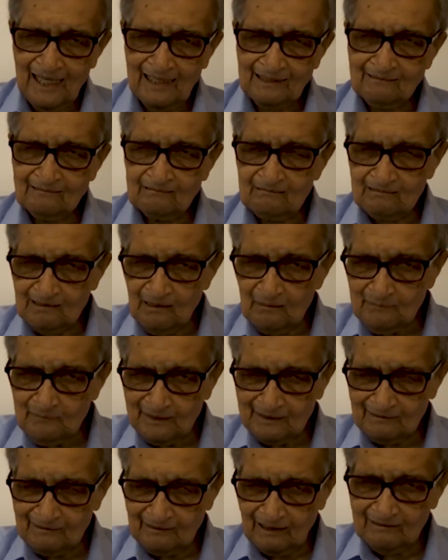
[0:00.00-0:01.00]
and to
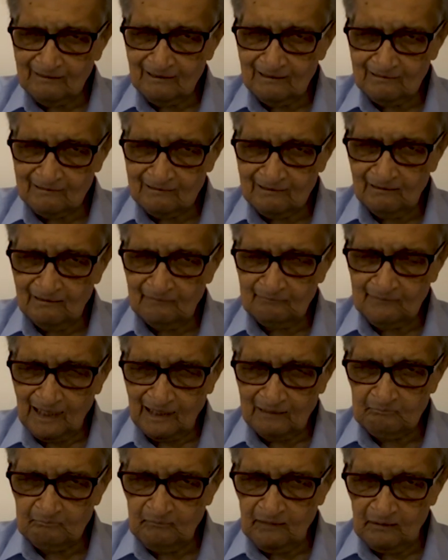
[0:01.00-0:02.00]
some extent
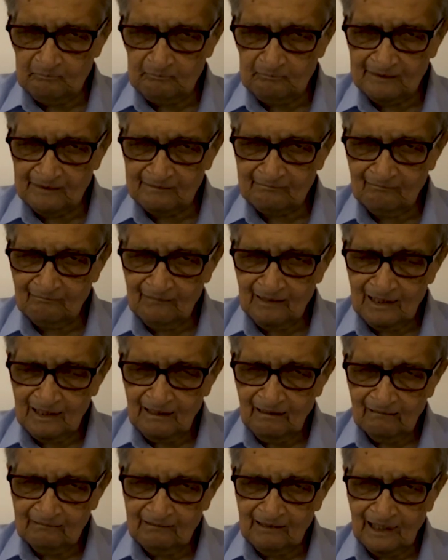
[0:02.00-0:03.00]
serve that purpose.
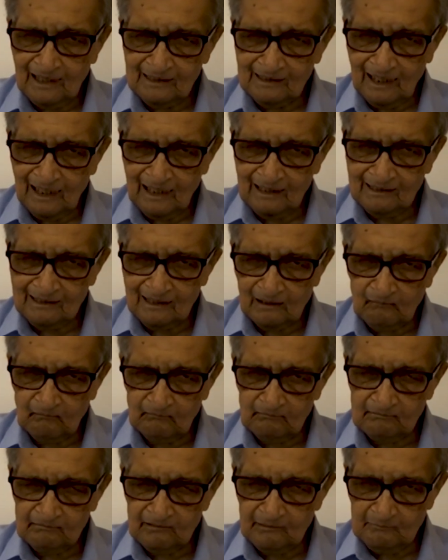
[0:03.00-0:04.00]
On the other hand, the
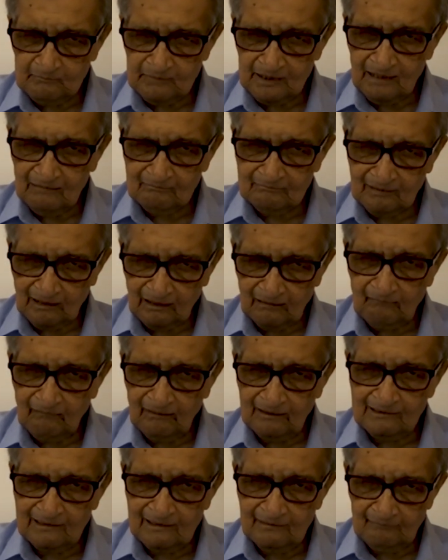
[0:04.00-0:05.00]
courts themselves are
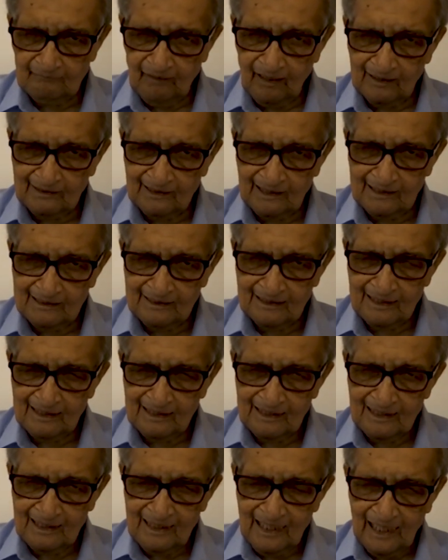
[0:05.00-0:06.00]
quite divided,
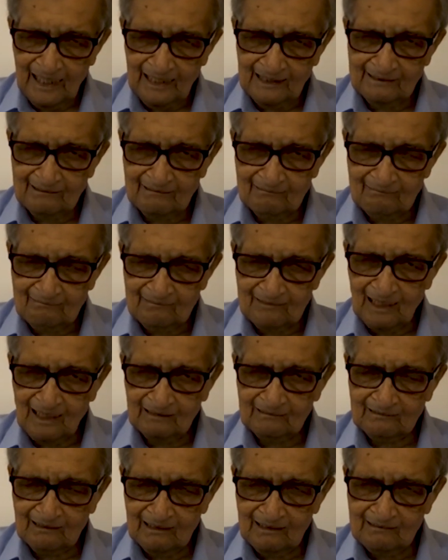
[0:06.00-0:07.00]
and the
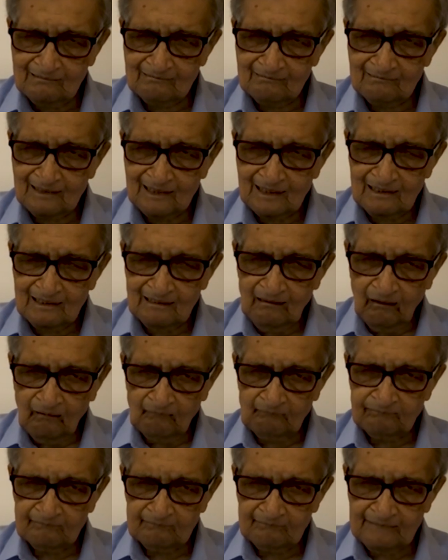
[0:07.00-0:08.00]
result is
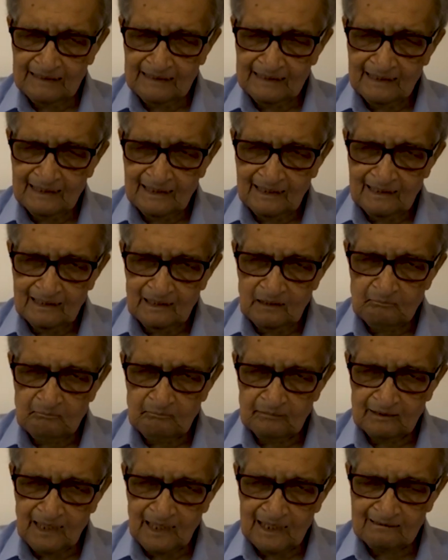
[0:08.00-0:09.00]
often the
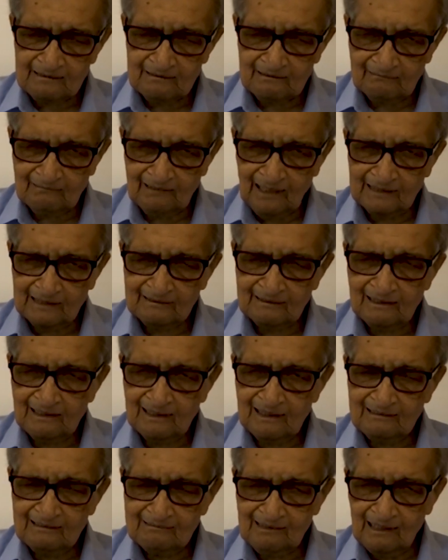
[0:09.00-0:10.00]
protection that
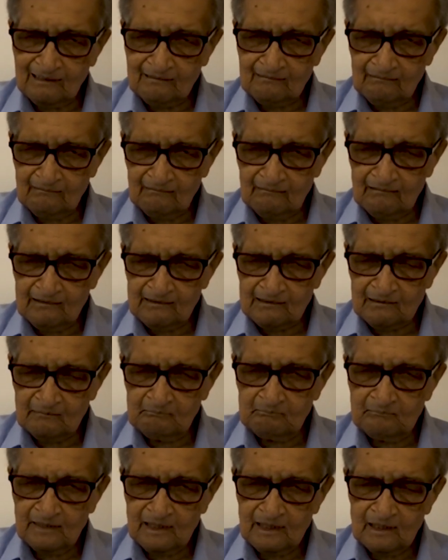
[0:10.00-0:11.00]

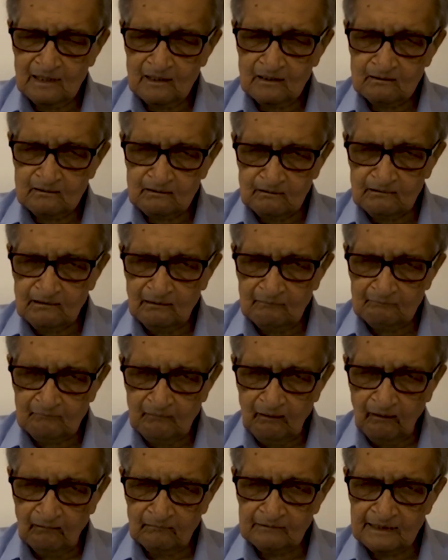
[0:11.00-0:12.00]
secularism should
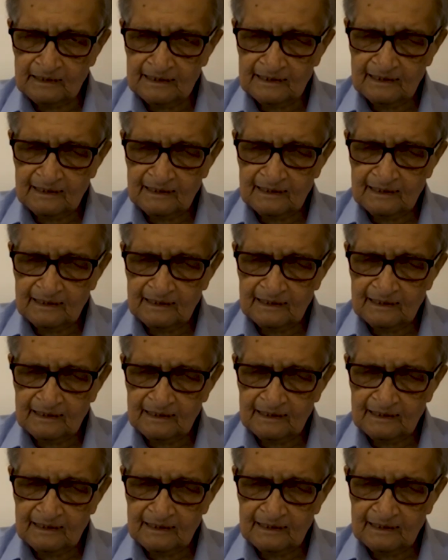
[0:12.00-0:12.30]
have got